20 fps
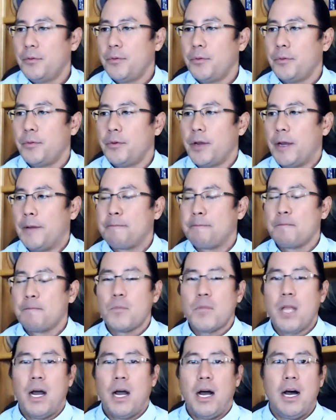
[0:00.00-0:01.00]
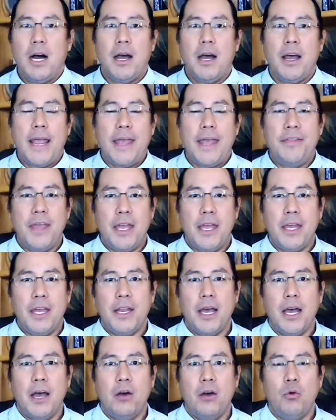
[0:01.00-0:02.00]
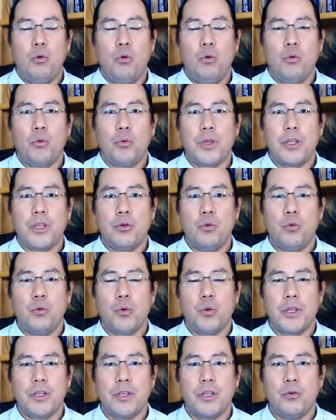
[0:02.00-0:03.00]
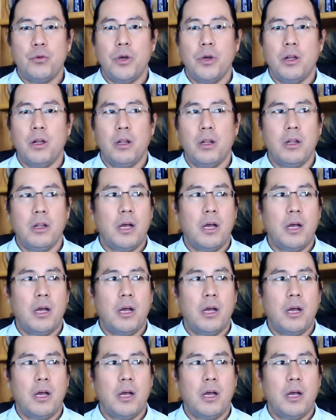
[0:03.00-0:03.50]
Okay, and then we will